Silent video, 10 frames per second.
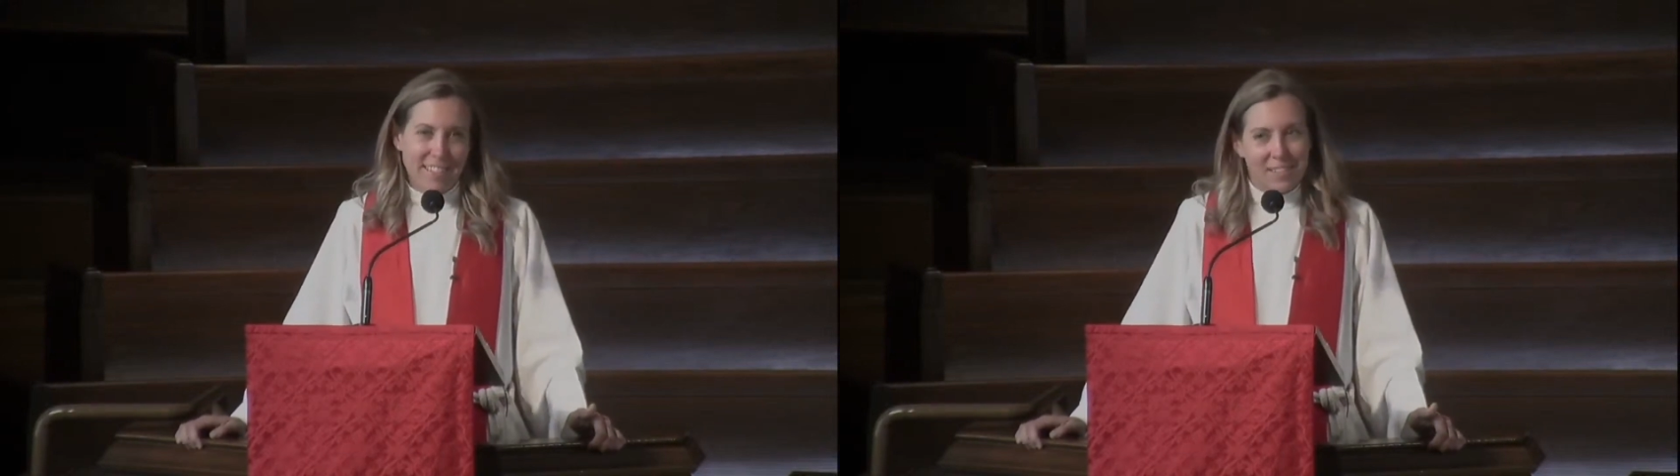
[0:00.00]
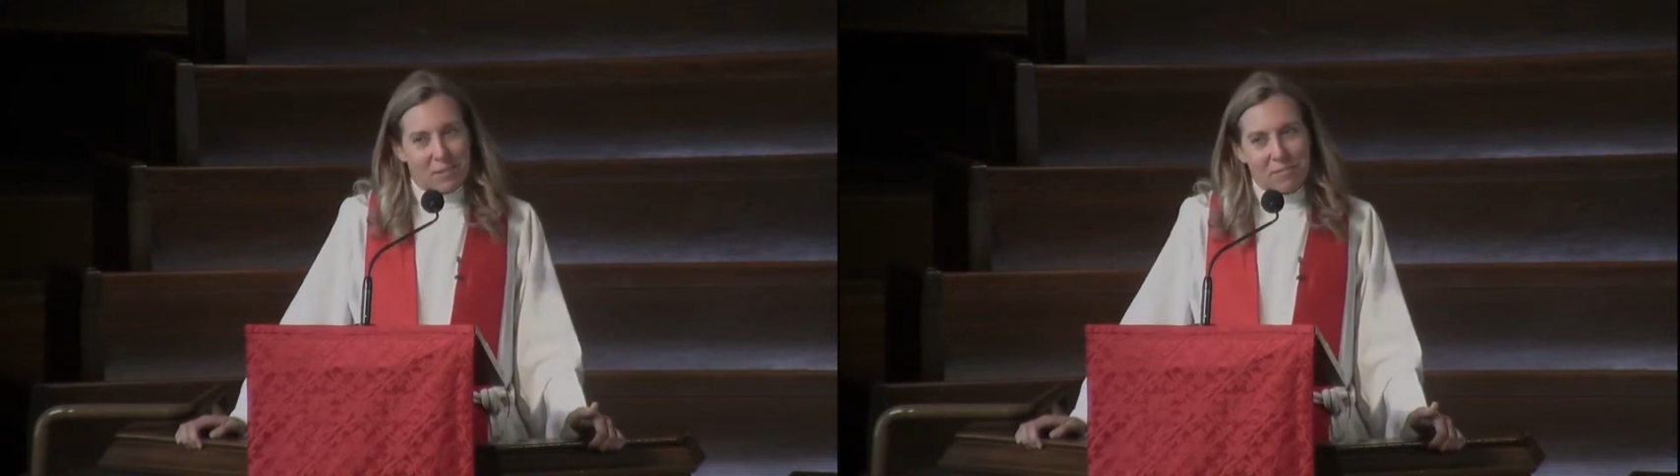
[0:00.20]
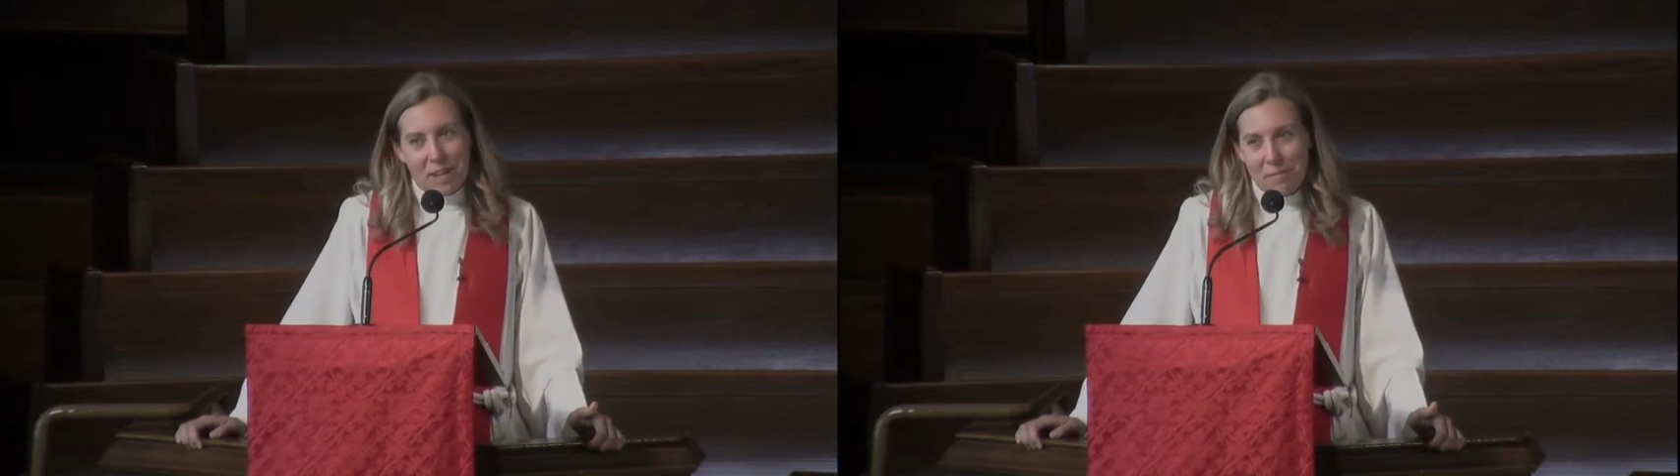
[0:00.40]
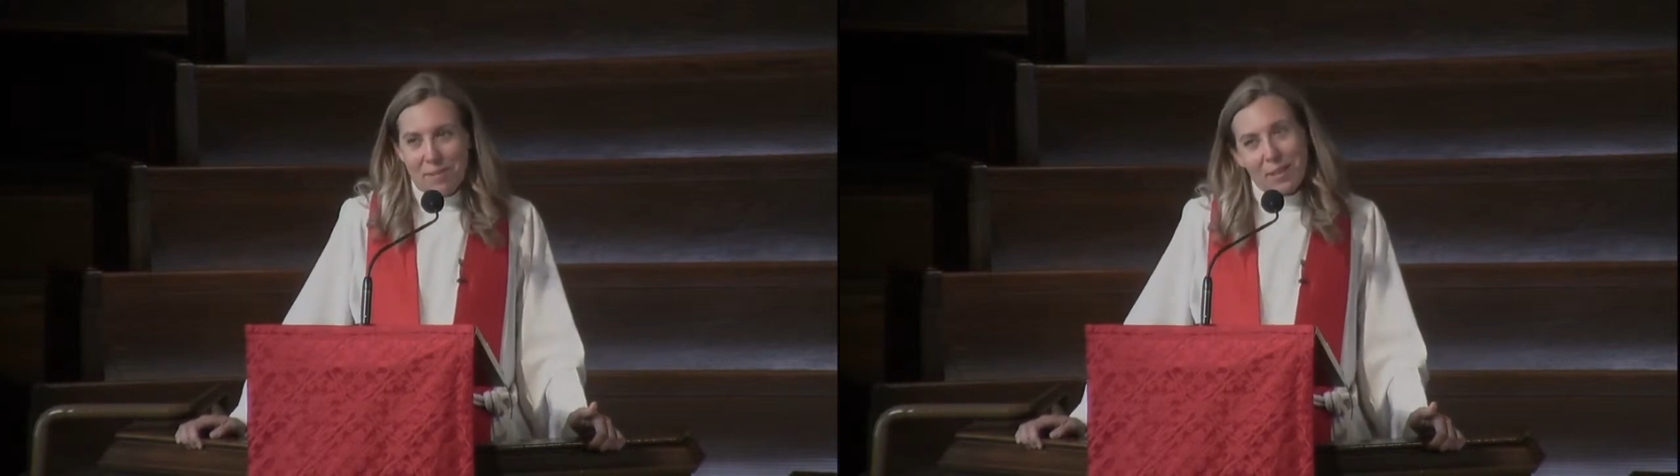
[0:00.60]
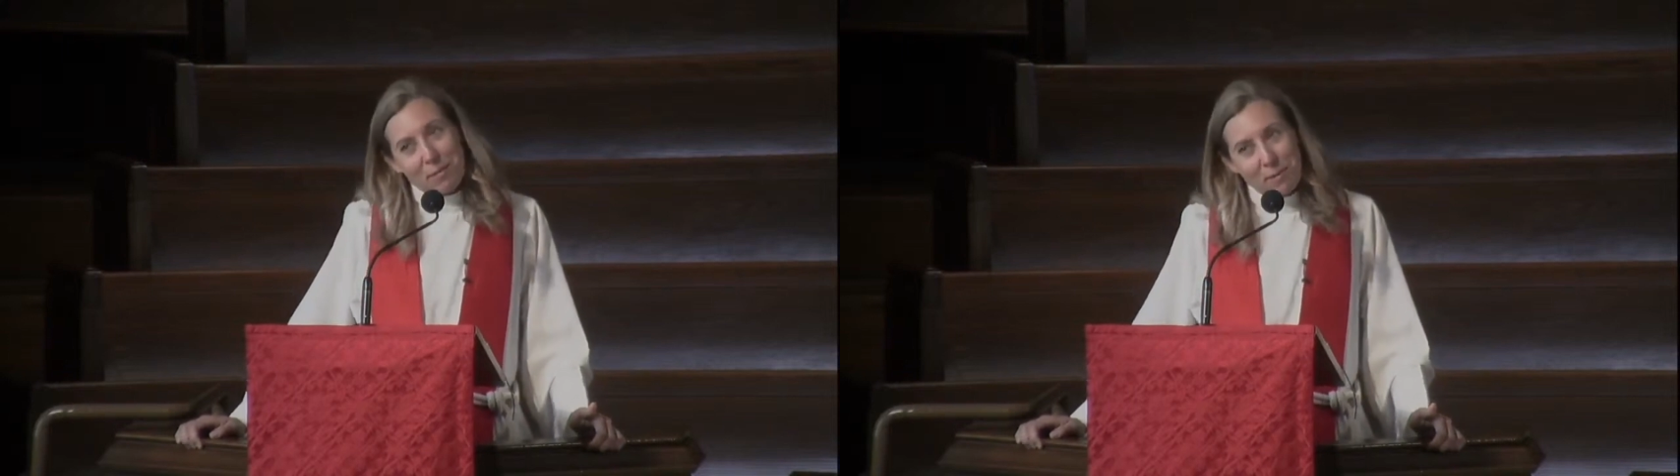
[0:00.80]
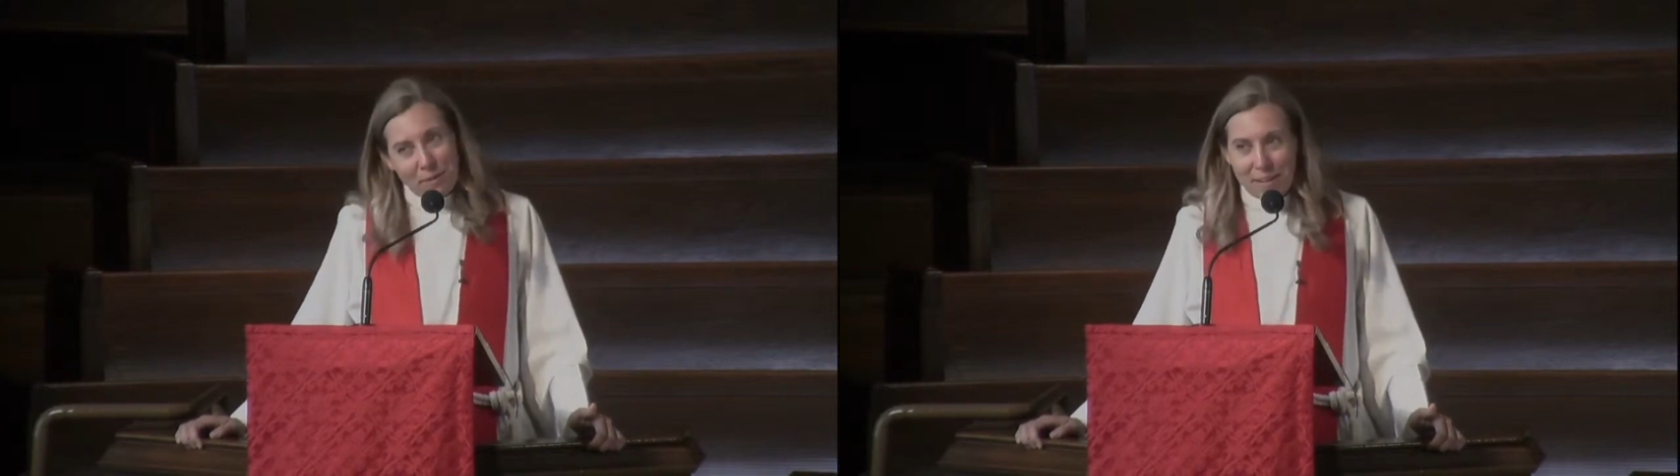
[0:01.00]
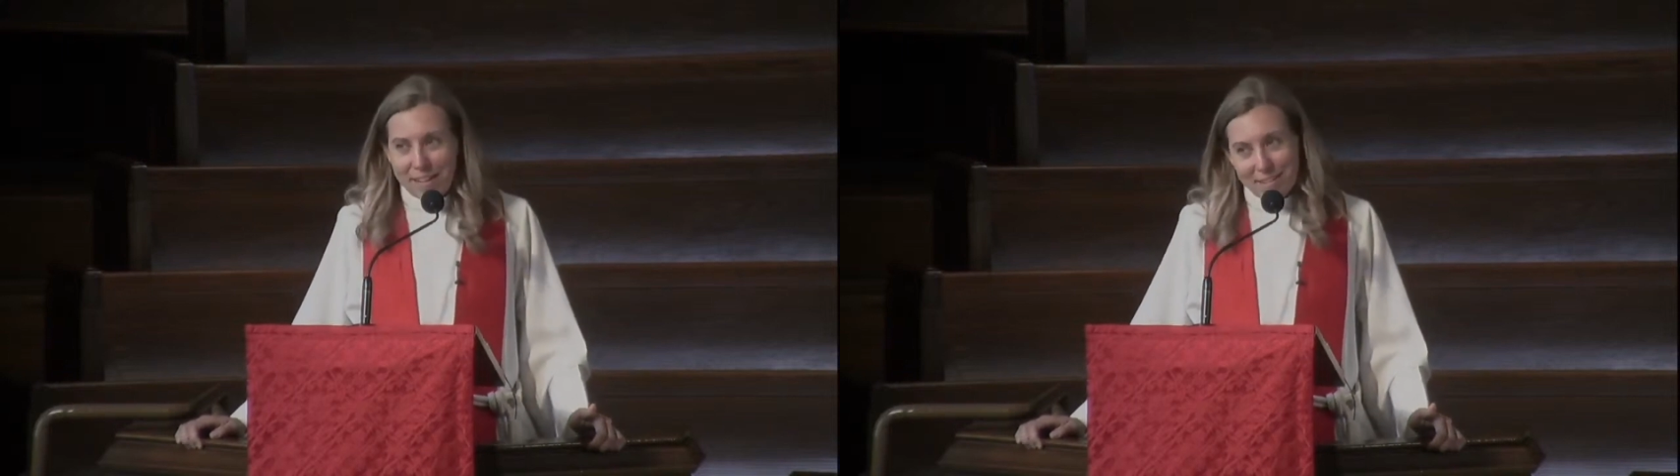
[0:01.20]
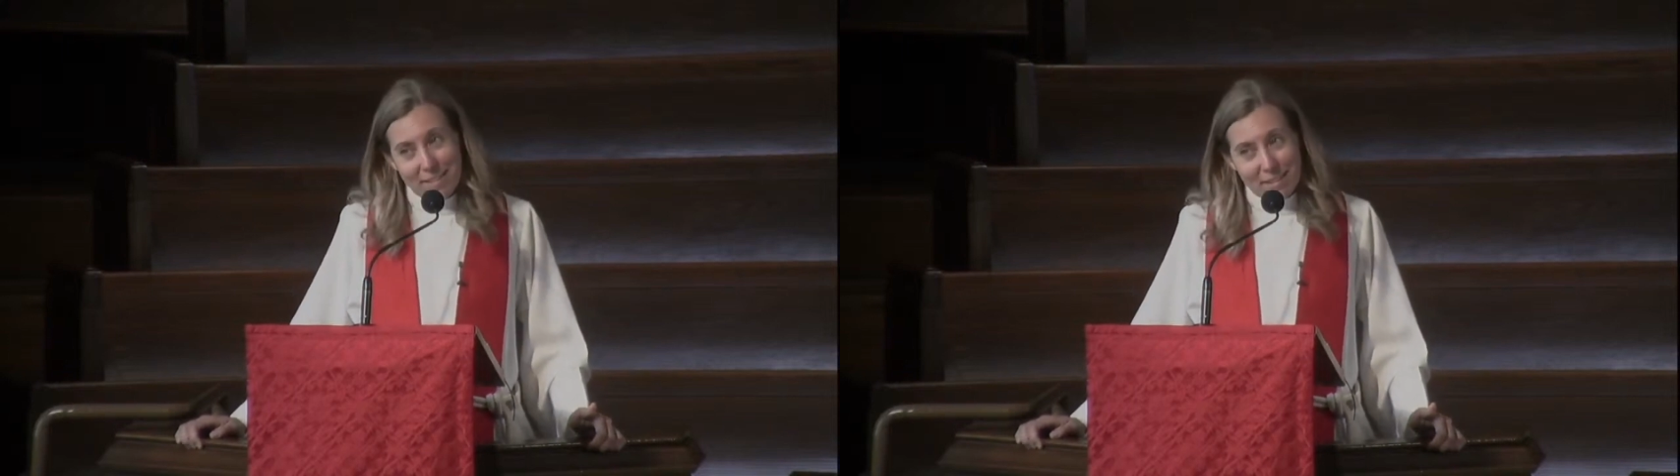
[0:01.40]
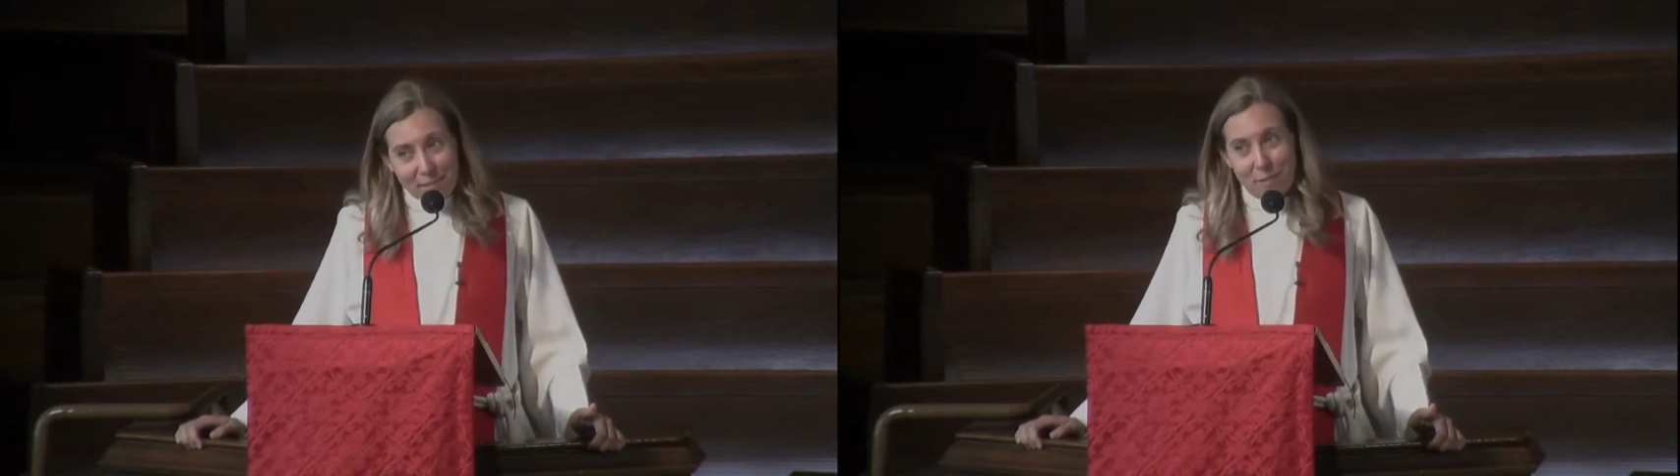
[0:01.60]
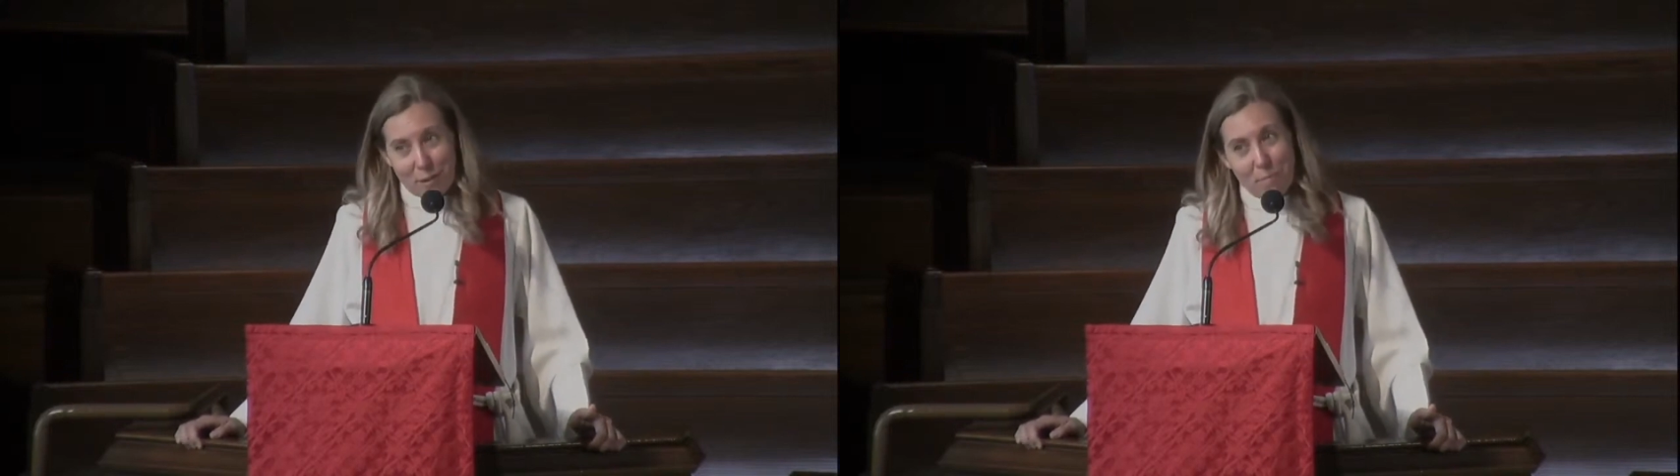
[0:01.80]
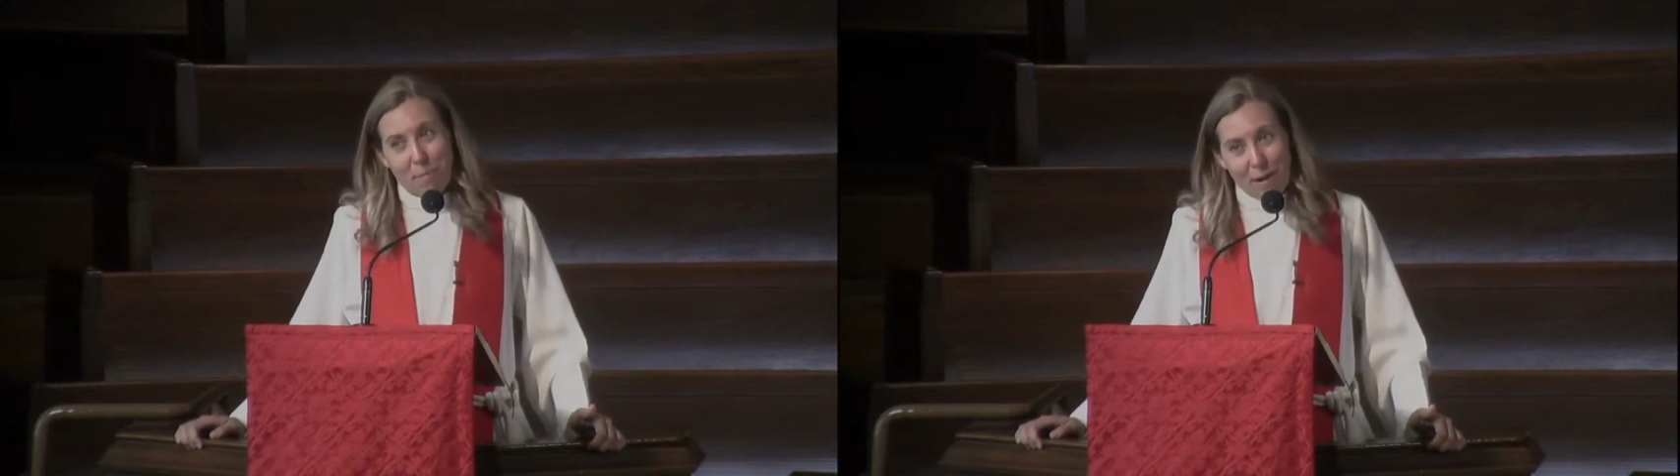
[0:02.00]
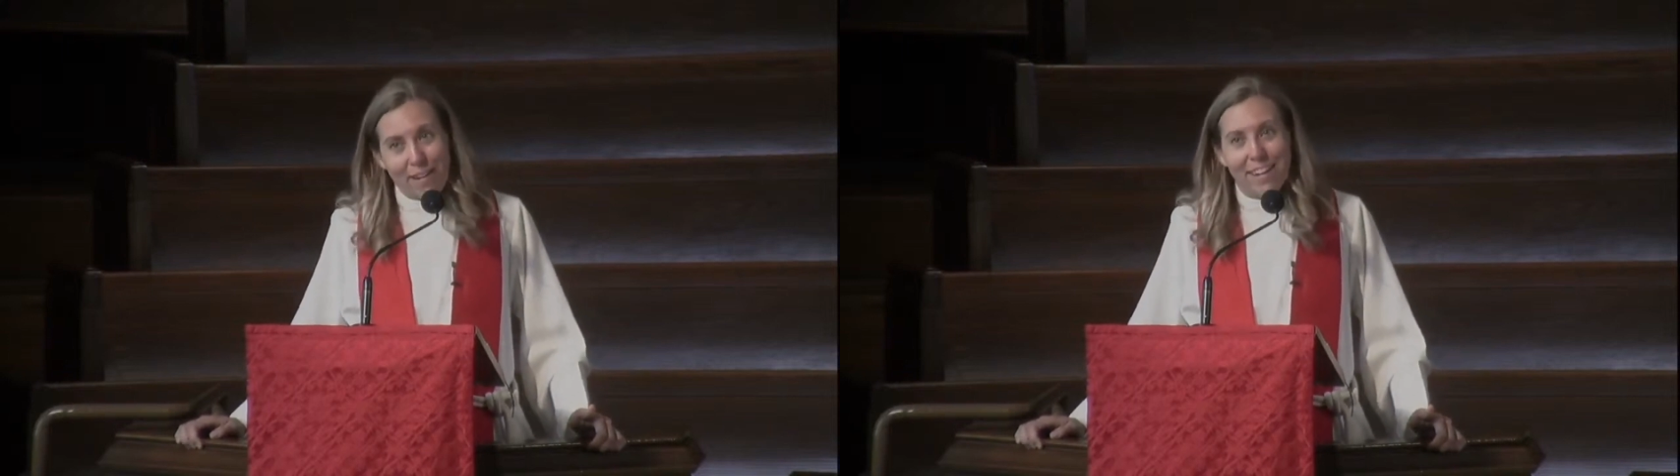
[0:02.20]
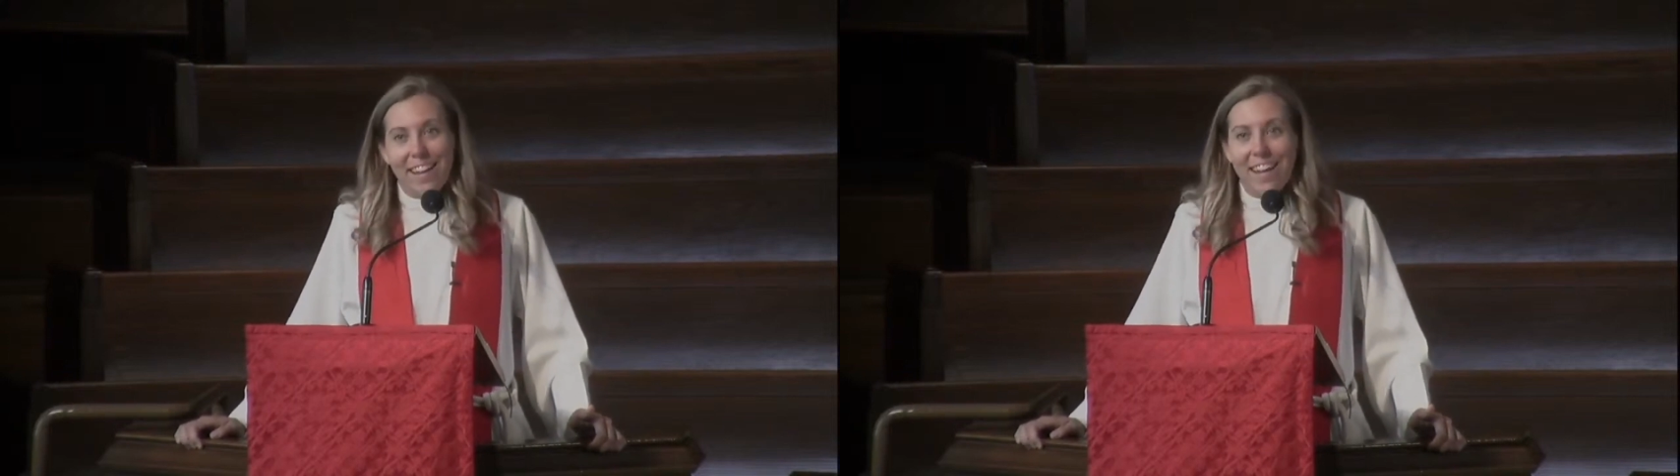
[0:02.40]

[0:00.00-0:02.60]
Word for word: Sometimes the community is the difficult part.